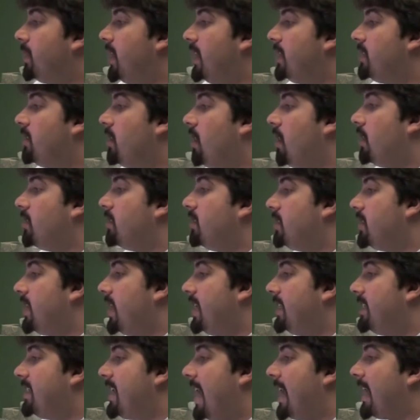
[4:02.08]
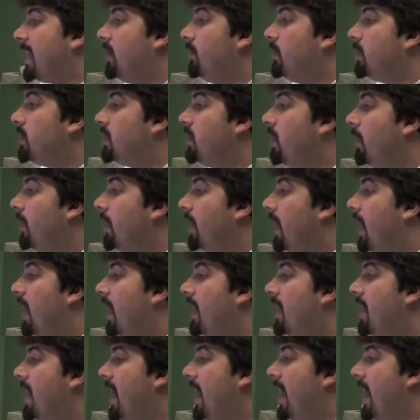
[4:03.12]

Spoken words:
It's hard to say exactly what's going on.